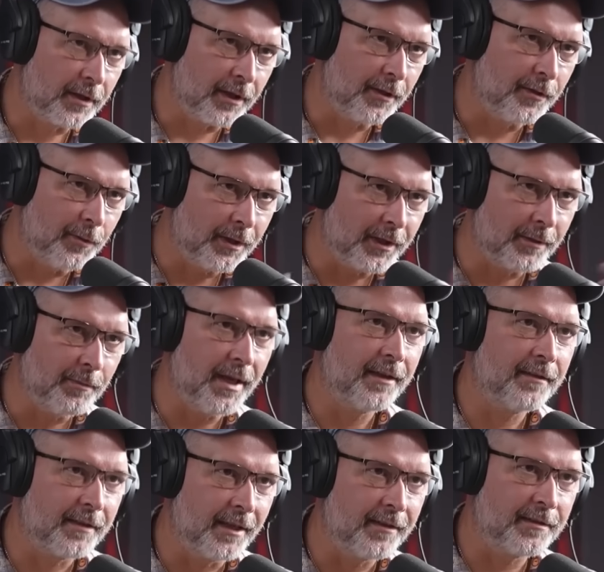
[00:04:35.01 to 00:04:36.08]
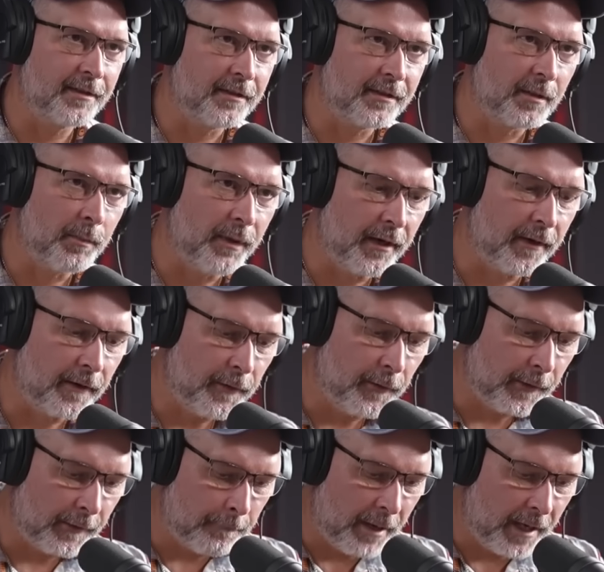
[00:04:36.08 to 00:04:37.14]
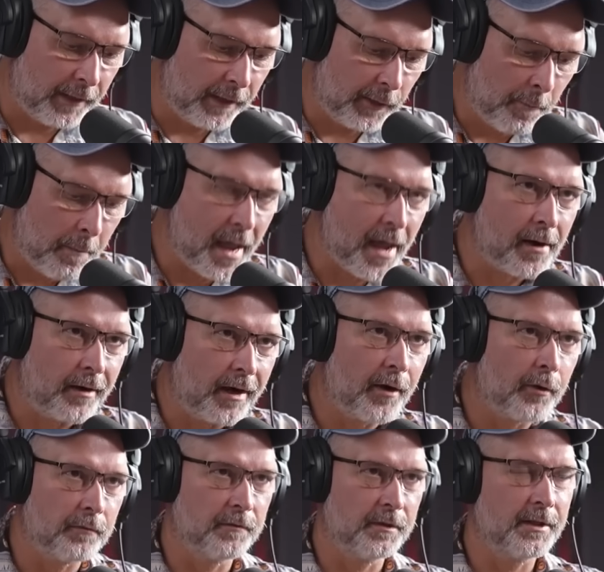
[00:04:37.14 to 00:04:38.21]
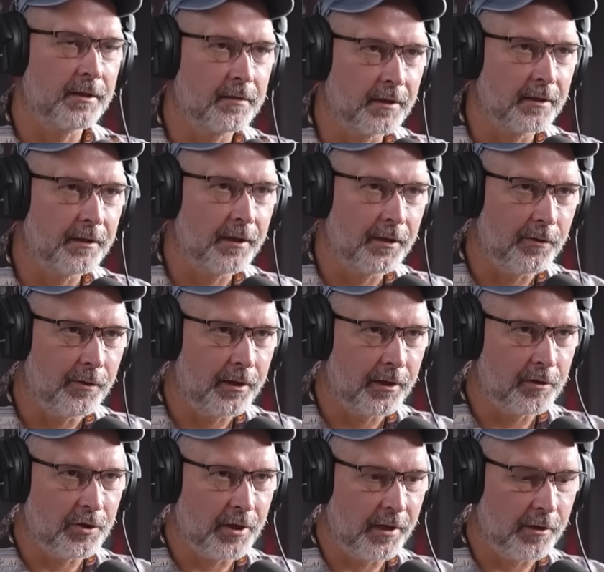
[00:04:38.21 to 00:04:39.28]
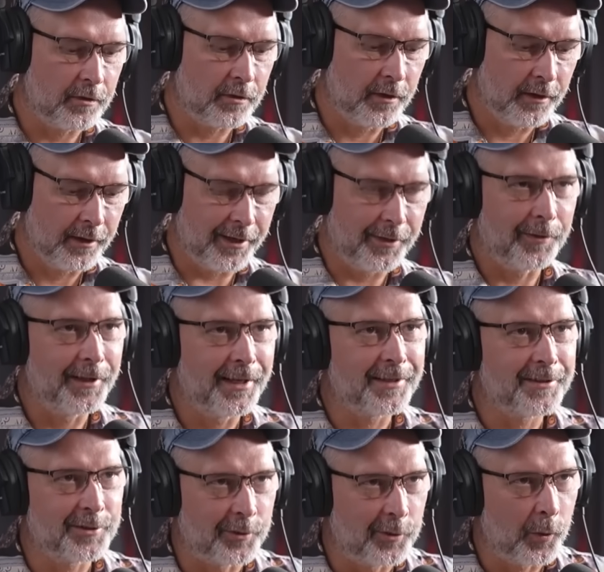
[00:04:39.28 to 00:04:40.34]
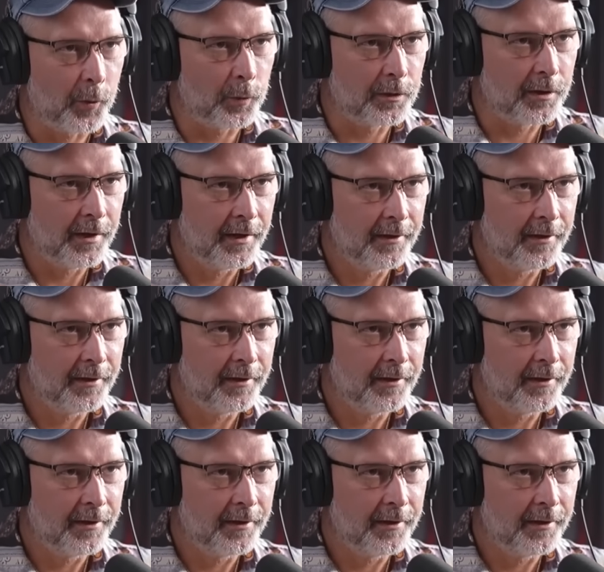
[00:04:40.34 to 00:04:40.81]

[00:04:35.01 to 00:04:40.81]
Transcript: You know, you mm. can make things disappear. You can make, you know, matter out of nothing. You know, you can change, you know, lead to gold.